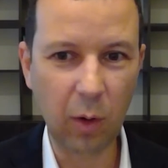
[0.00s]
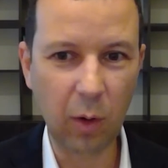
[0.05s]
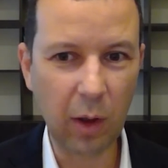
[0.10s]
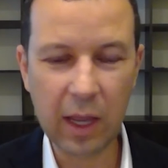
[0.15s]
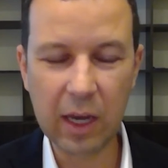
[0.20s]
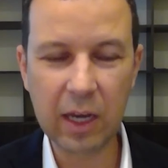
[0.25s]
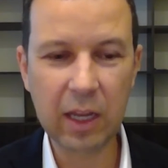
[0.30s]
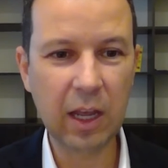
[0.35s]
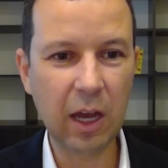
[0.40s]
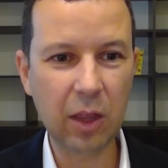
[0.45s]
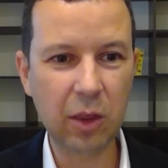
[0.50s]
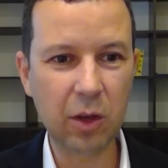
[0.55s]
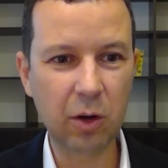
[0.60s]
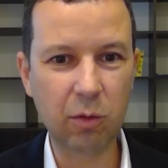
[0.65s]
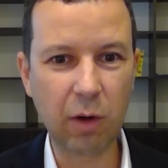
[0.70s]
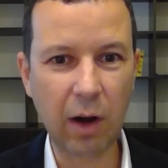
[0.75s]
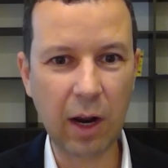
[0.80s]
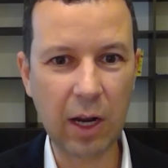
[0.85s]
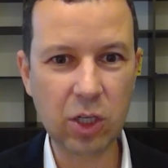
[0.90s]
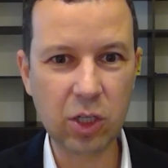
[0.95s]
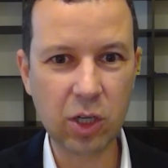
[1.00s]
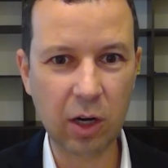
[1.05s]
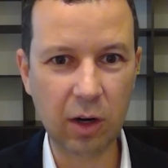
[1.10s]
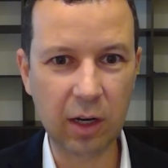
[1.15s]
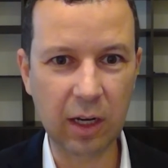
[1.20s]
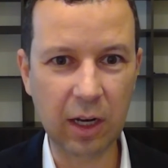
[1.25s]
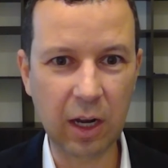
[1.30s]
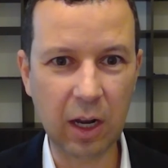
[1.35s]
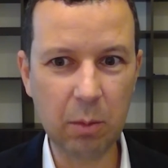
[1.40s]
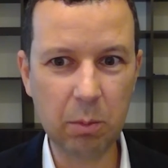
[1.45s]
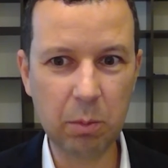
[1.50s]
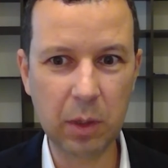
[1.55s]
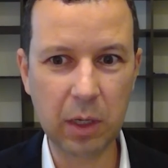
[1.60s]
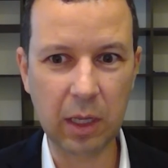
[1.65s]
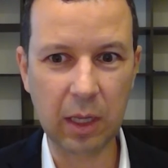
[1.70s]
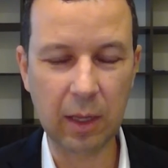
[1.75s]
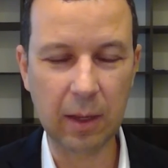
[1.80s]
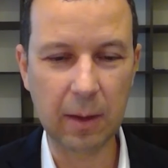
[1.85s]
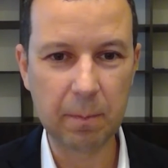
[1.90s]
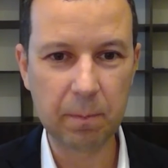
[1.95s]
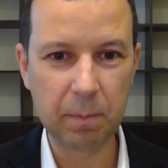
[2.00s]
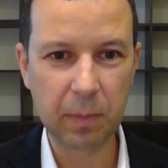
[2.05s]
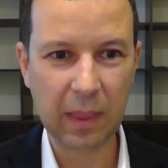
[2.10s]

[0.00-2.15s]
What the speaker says: any other ride-sharing company.